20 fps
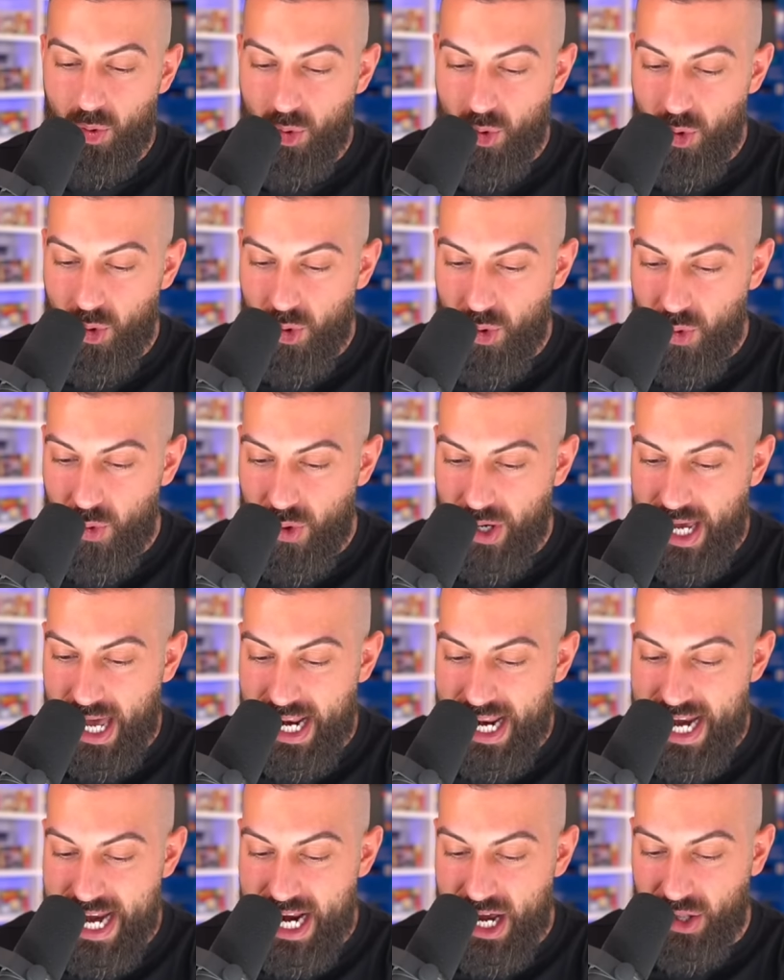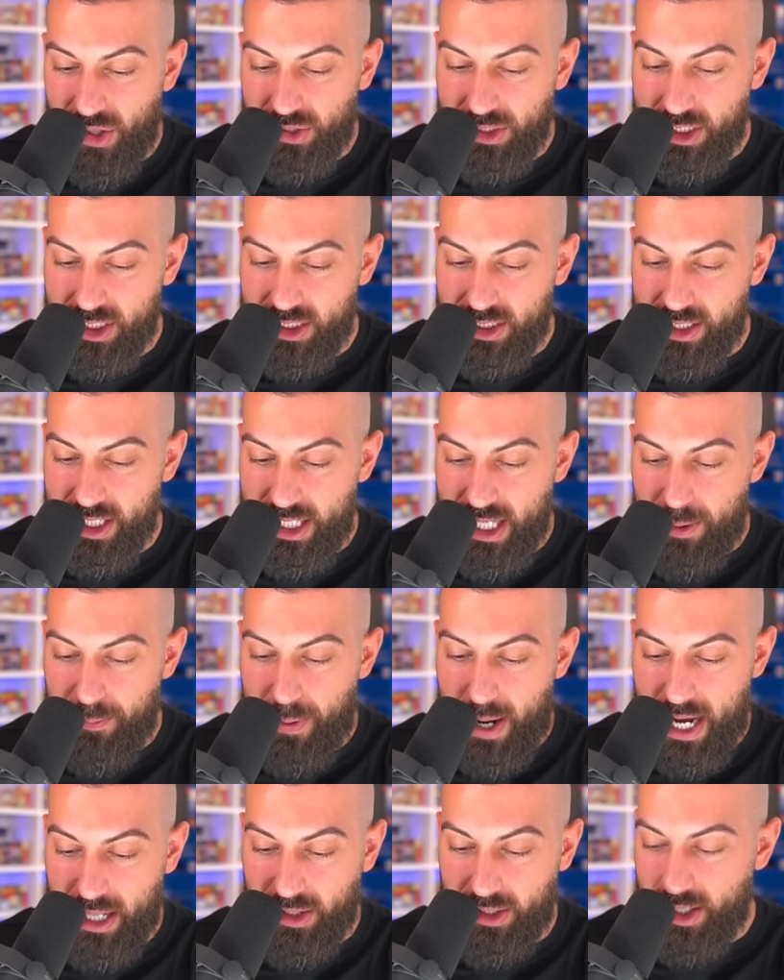Ooh, we got another. Just they keep
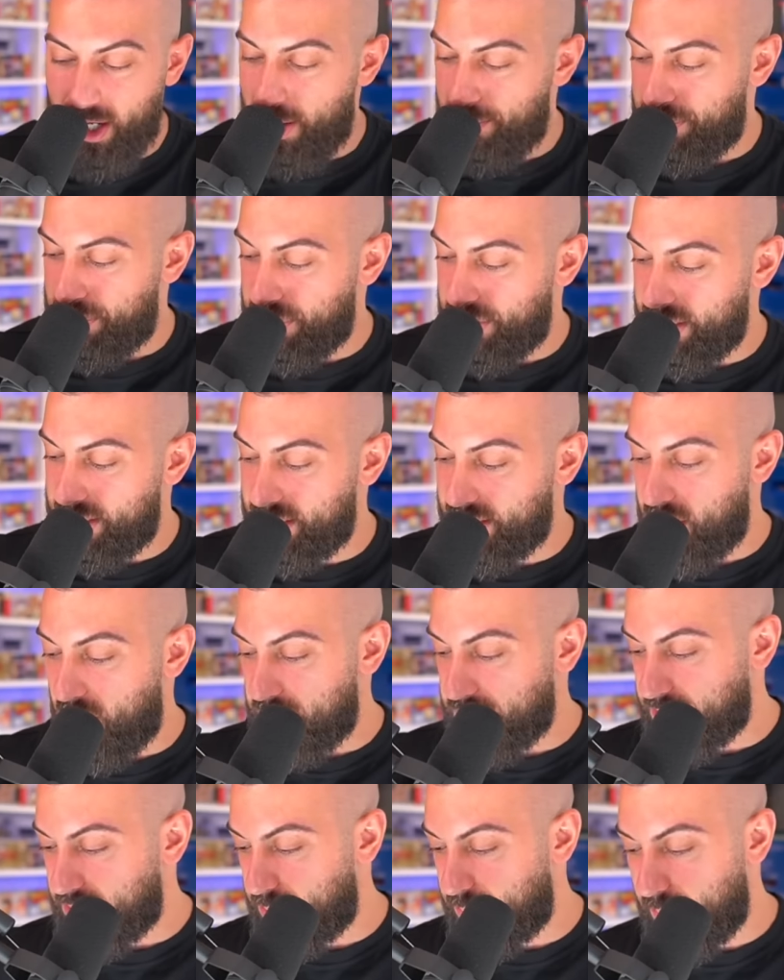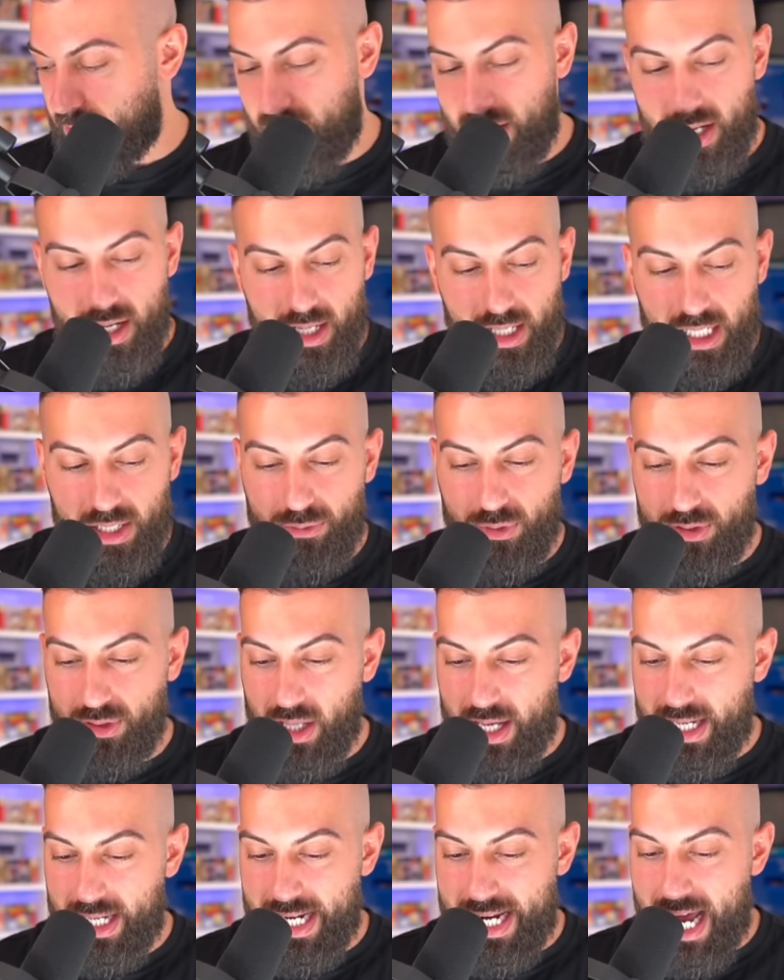piling up, dude. This is awesome. Even
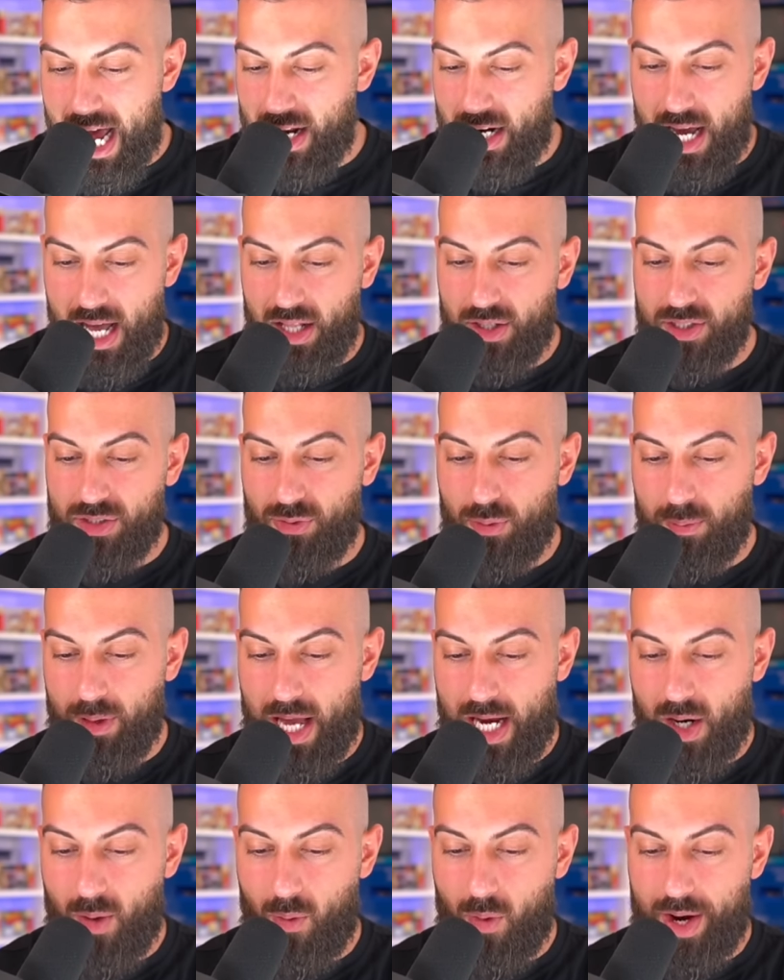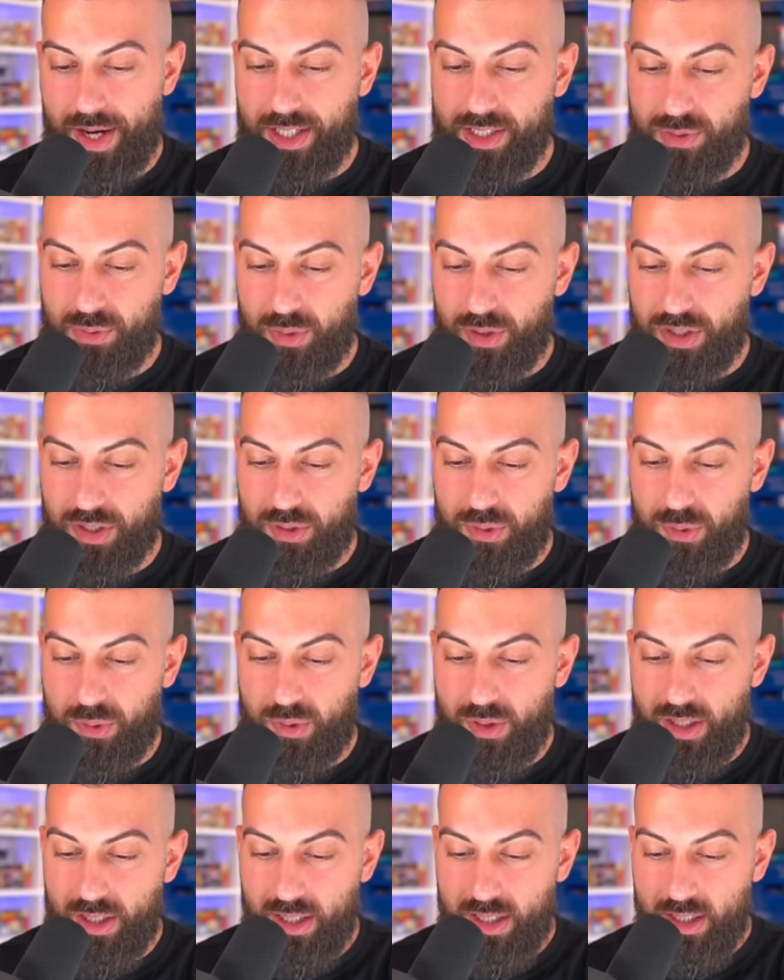like non-hollows from black and white is really
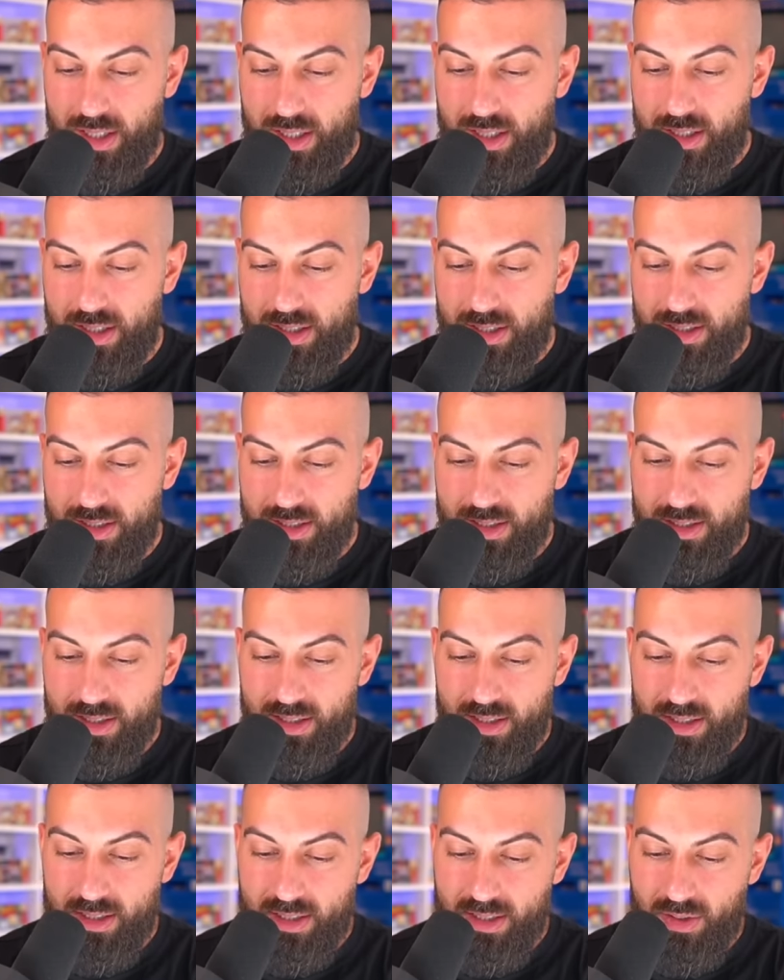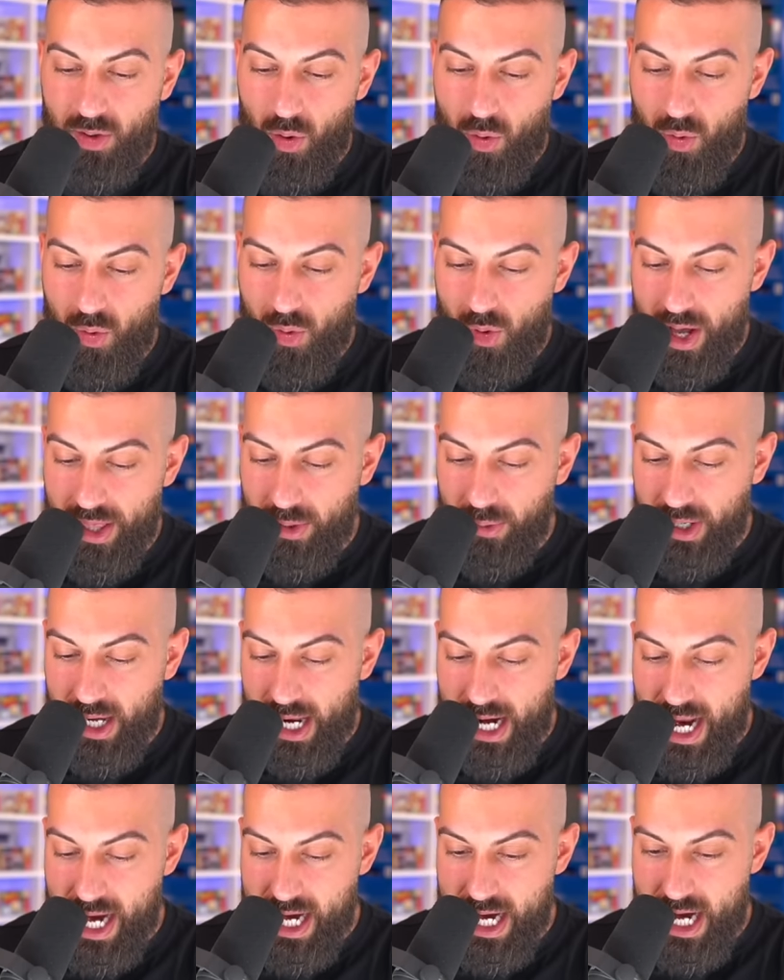cool. Ooh, and then we
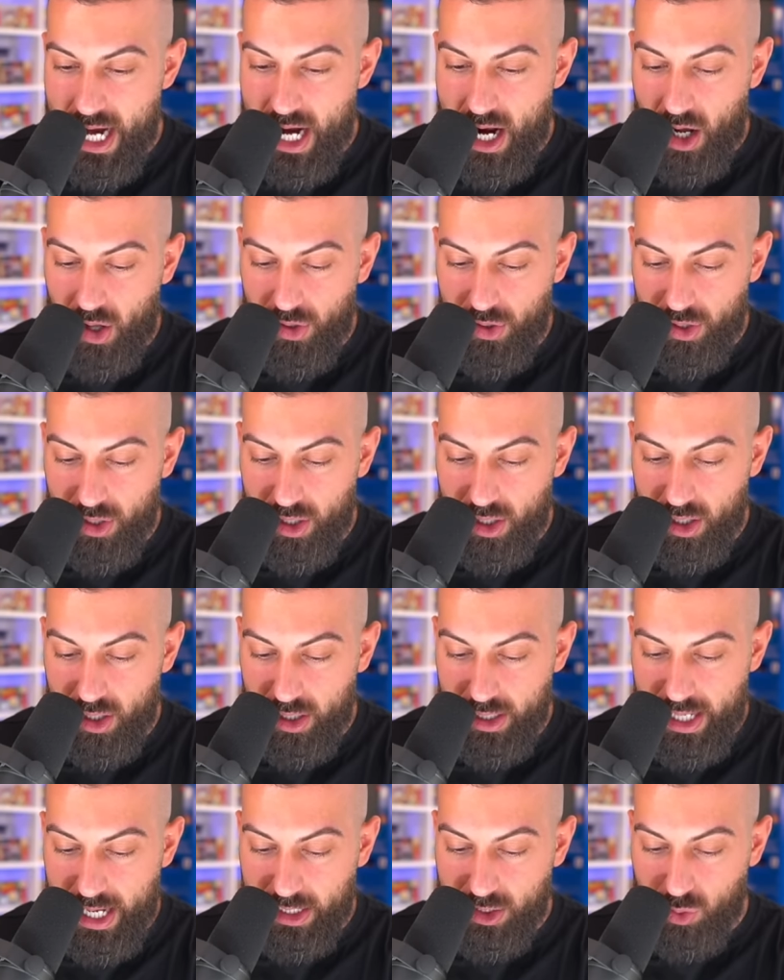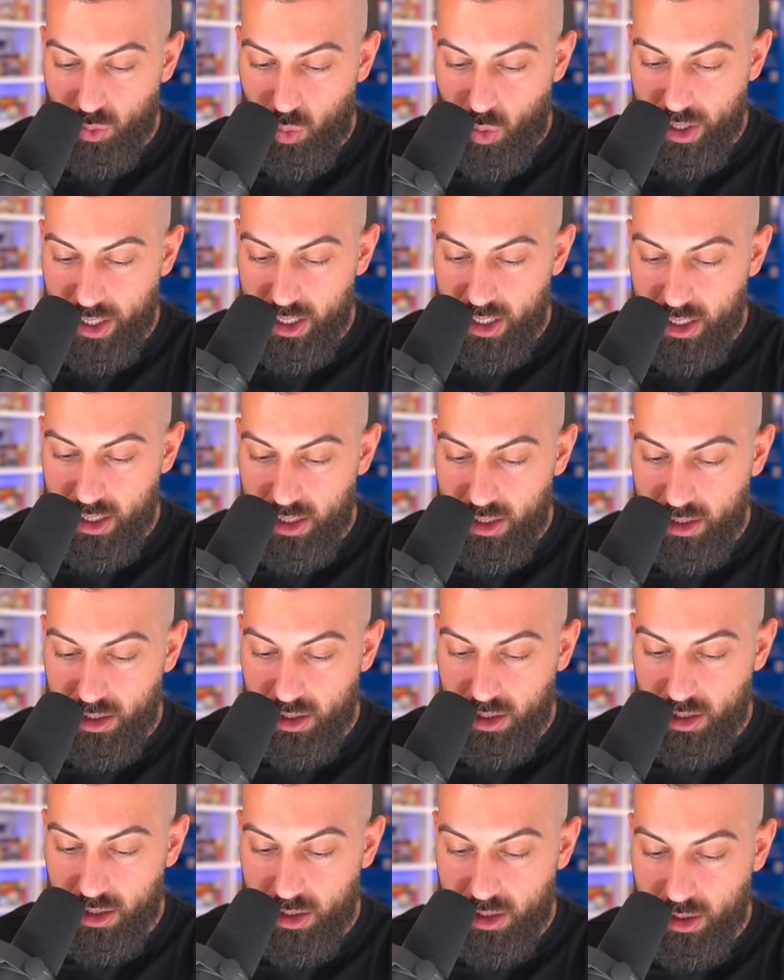got another, yeah, twenty
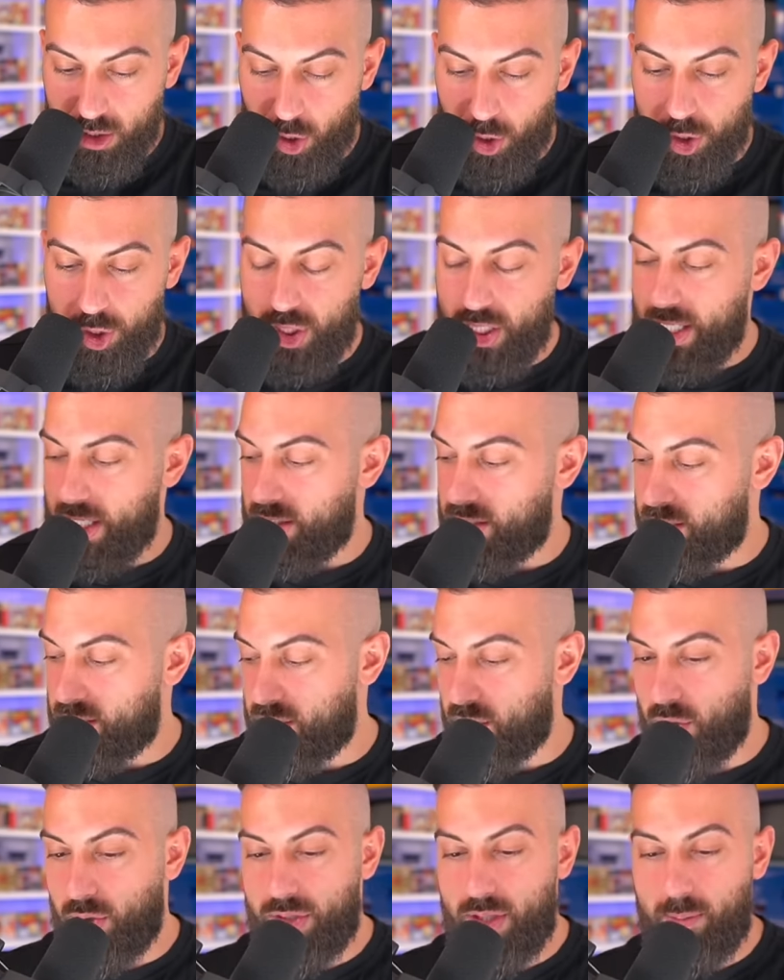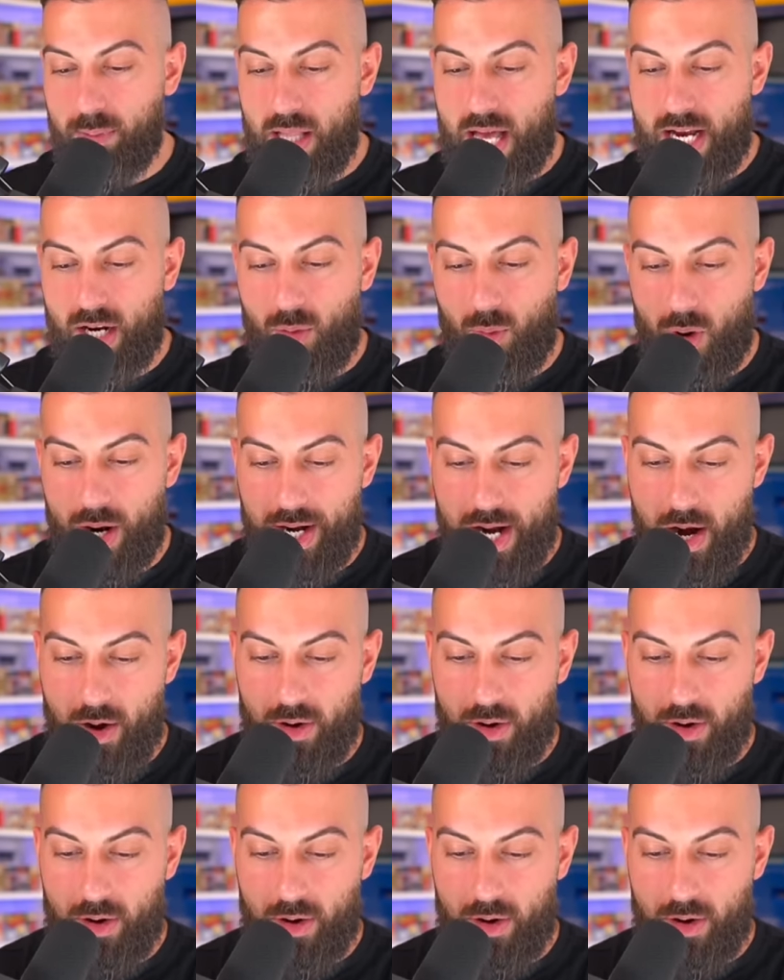thirteen, still in the black and white